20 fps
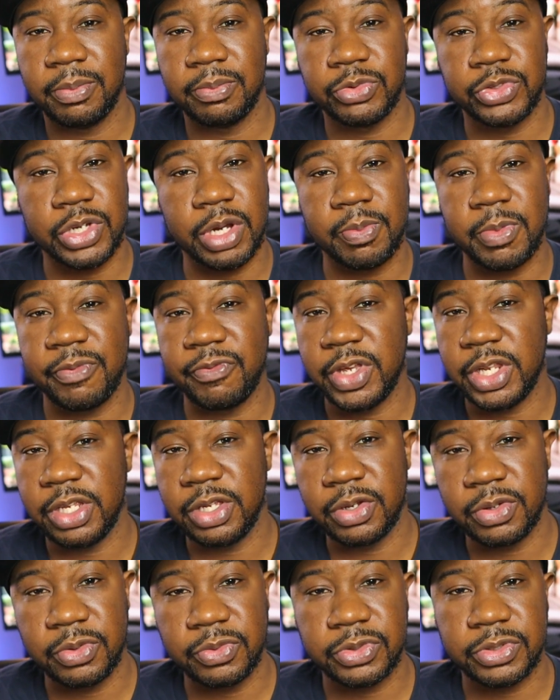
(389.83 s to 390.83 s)
share my
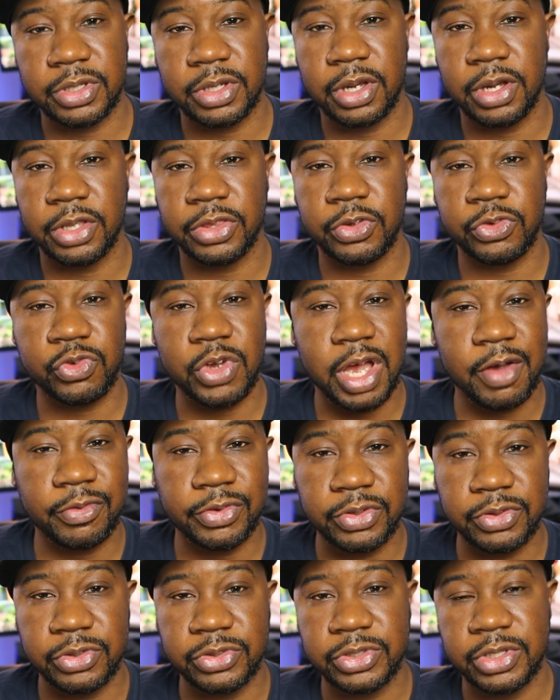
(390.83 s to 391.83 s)
videos to other
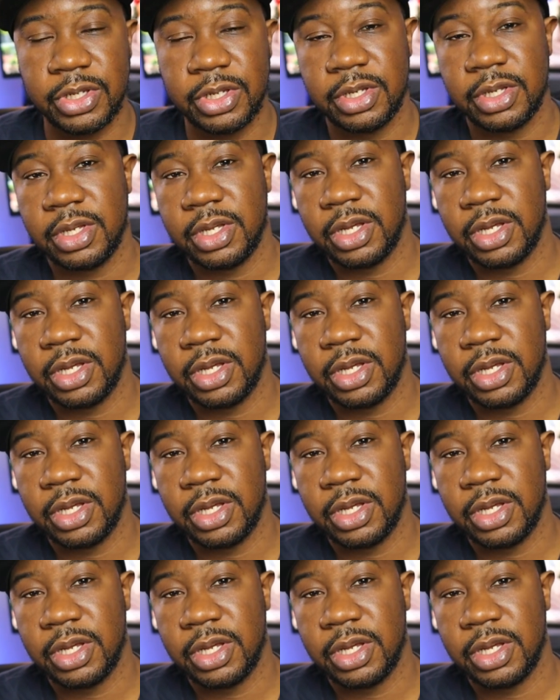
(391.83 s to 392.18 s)
travelers,